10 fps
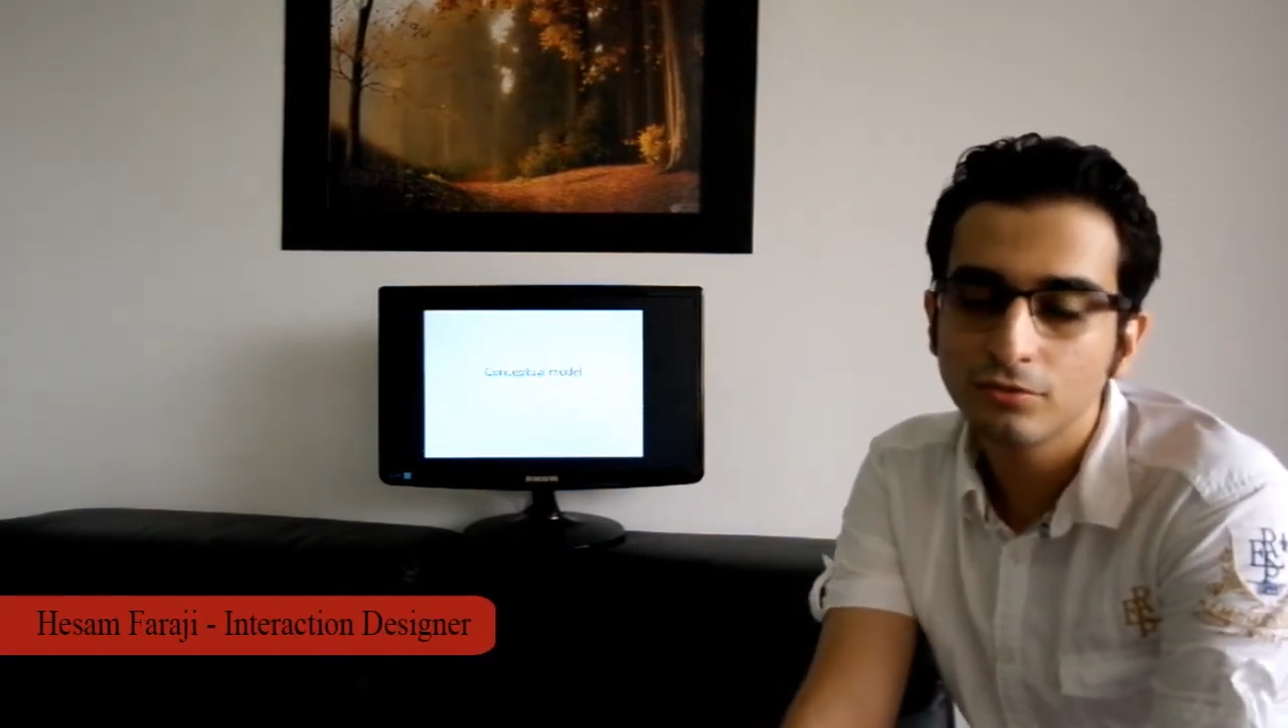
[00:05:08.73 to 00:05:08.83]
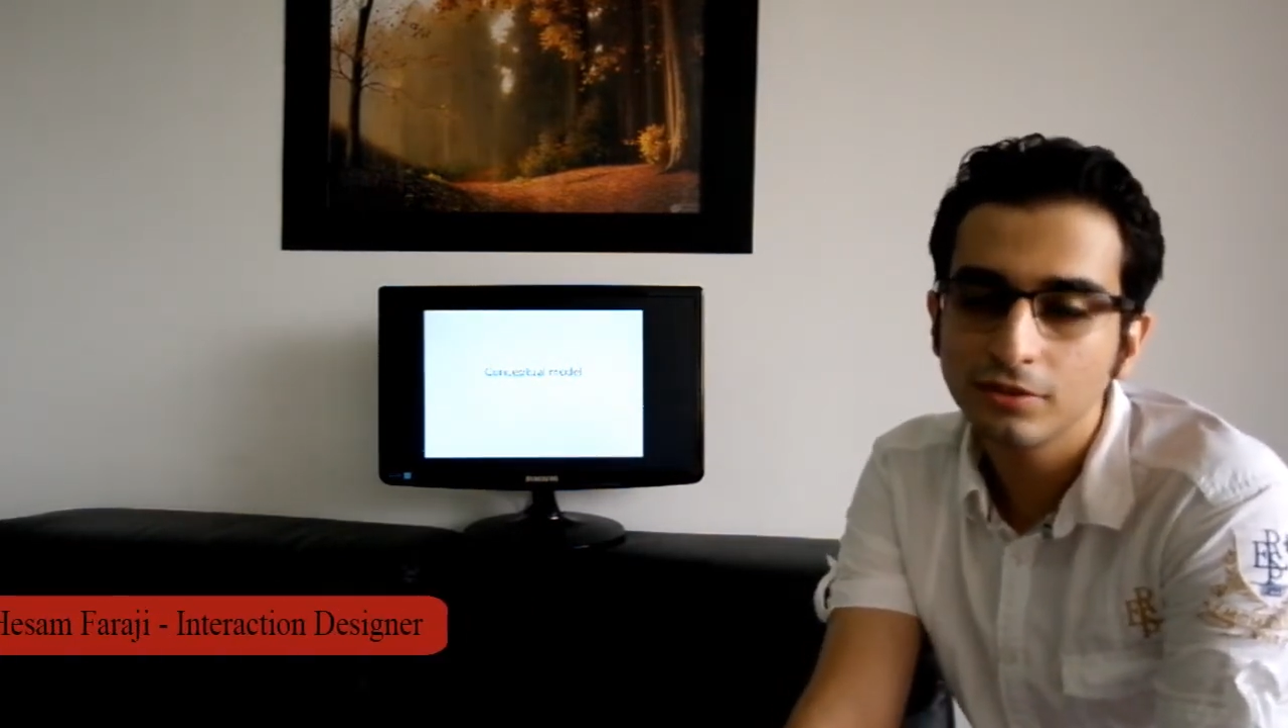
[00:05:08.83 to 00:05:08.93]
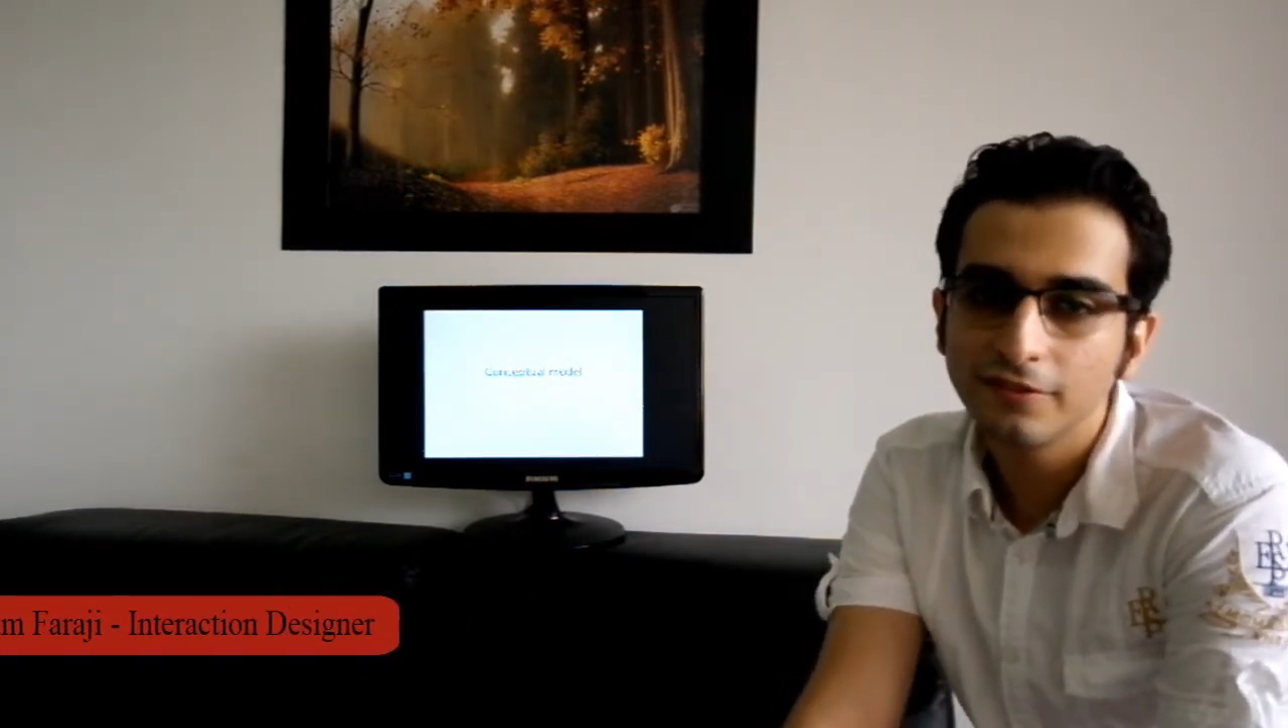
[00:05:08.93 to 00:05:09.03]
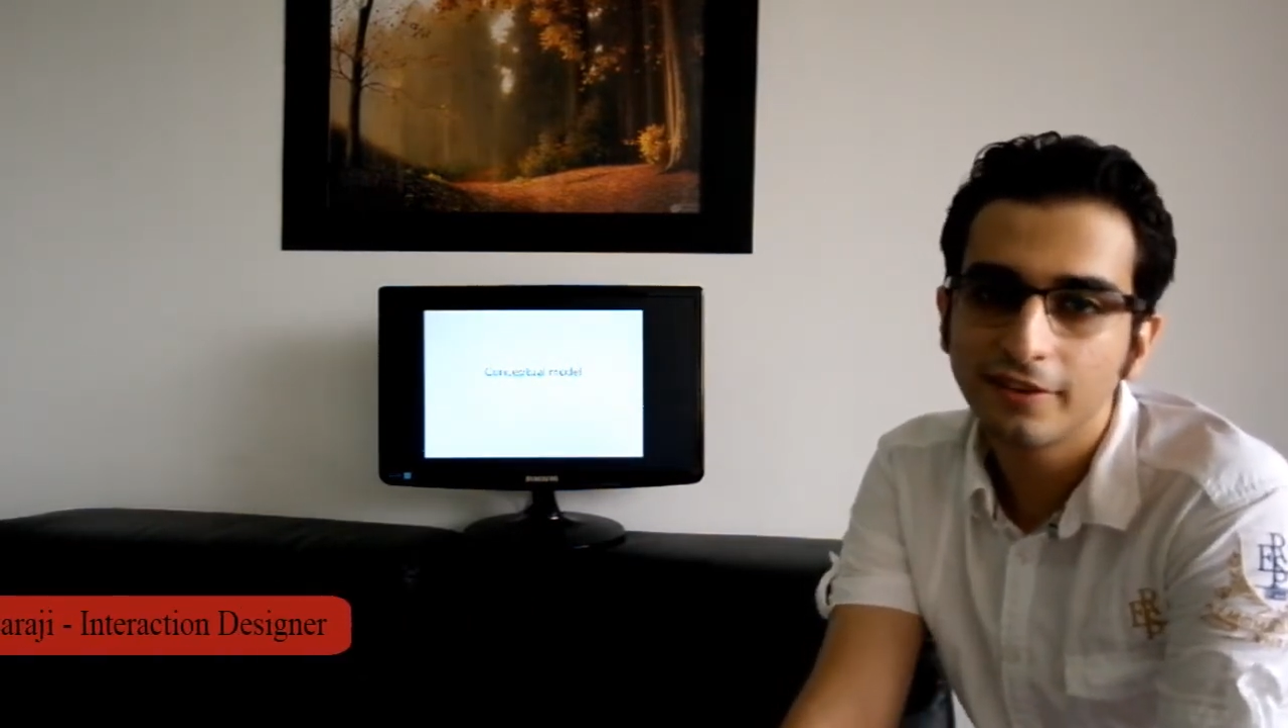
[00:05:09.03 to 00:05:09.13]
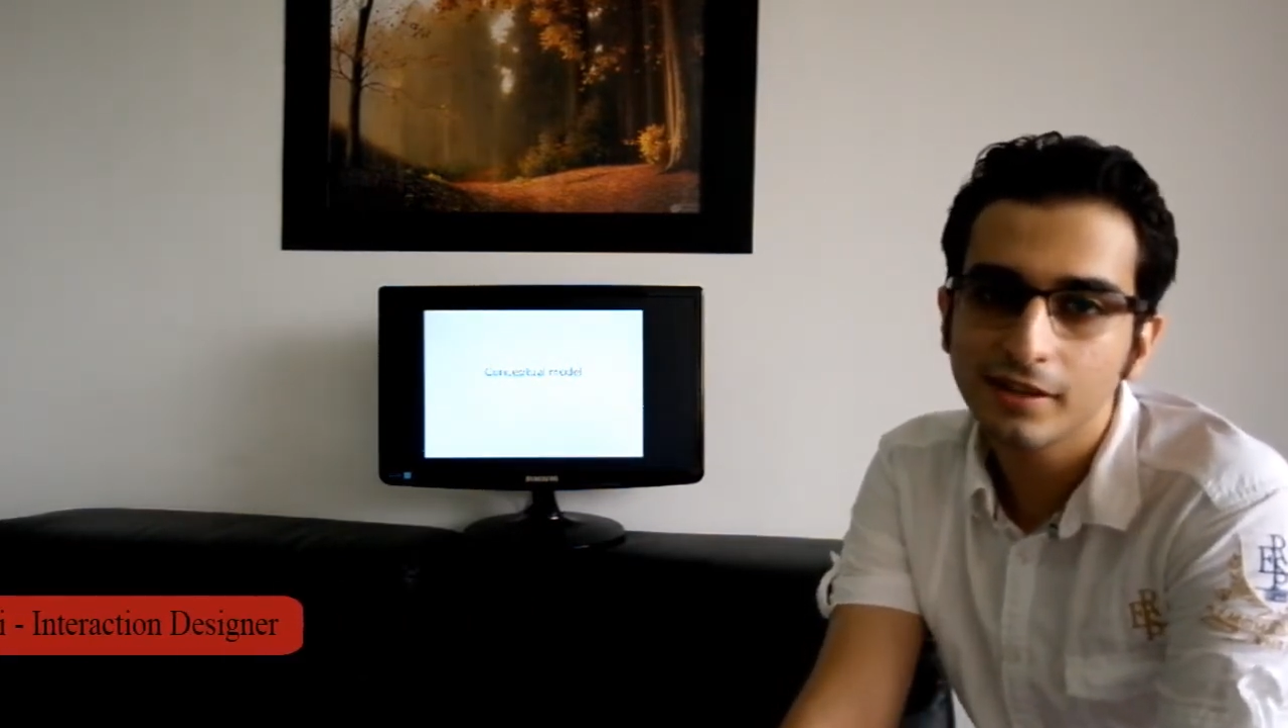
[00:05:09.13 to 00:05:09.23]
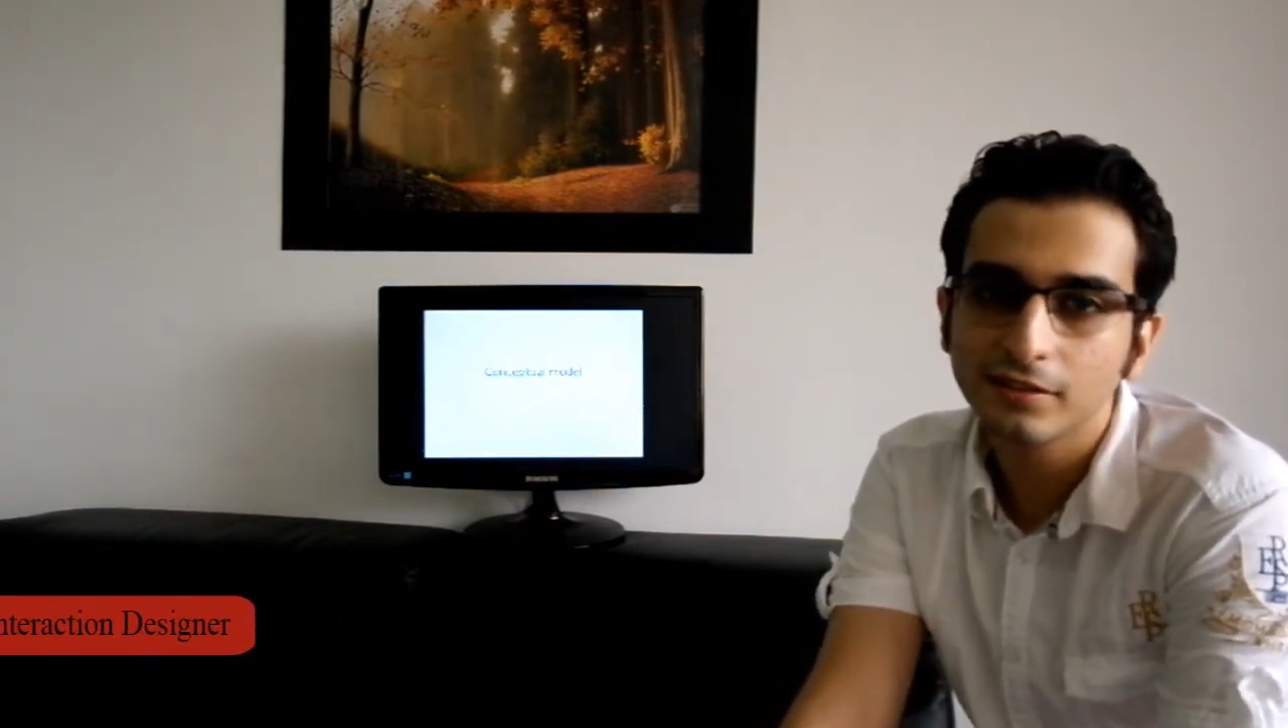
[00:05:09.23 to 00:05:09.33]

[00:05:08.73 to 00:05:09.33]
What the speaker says: different